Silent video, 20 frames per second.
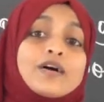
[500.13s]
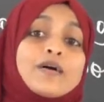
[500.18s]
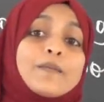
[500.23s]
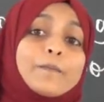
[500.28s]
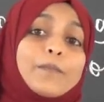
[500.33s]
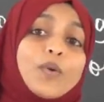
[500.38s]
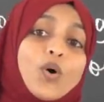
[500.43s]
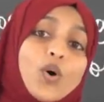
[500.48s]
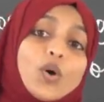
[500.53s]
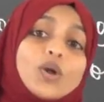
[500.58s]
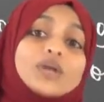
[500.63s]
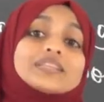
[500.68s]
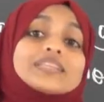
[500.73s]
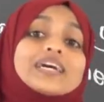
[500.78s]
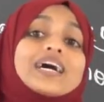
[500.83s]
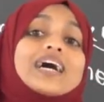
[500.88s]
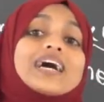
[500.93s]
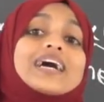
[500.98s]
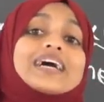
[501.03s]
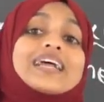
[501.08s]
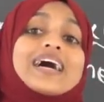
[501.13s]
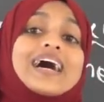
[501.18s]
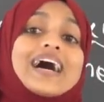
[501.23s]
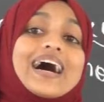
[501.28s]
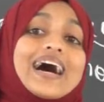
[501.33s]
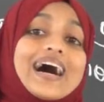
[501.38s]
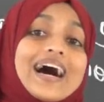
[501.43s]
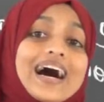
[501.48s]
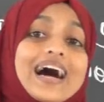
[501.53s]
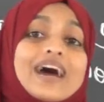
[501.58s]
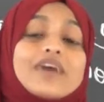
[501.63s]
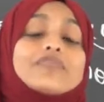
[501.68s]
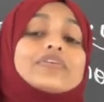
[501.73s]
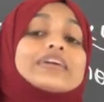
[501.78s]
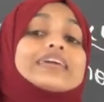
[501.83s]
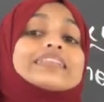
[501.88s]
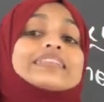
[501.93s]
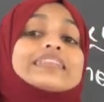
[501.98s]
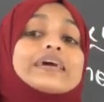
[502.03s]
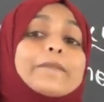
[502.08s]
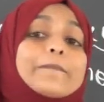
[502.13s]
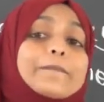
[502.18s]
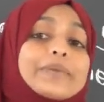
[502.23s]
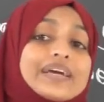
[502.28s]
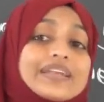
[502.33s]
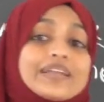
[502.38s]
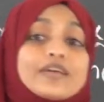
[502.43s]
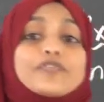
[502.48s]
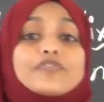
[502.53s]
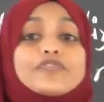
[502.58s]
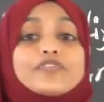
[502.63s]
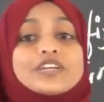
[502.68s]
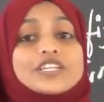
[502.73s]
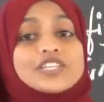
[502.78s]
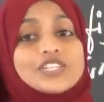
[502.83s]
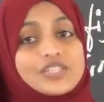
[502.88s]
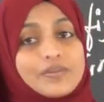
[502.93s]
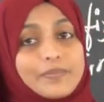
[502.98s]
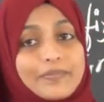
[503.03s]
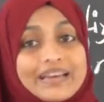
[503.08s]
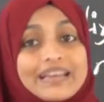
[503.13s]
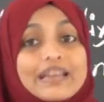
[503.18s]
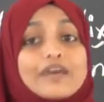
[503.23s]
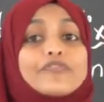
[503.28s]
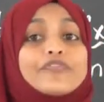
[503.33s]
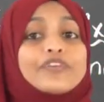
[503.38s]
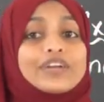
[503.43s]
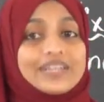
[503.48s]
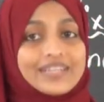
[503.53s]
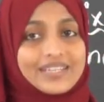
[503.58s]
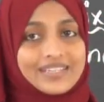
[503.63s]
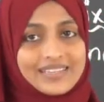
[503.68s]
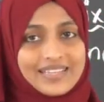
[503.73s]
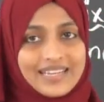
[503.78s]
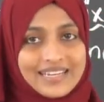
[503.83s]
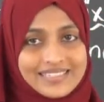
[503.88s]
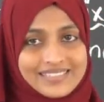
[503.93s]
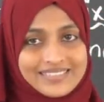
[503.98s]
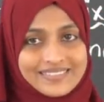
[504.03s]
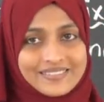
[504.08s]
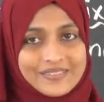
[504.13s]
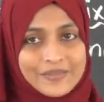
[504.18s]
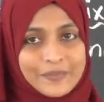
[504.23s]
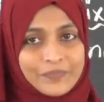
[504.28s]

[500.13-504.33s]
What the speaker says: both are having the benefit in that.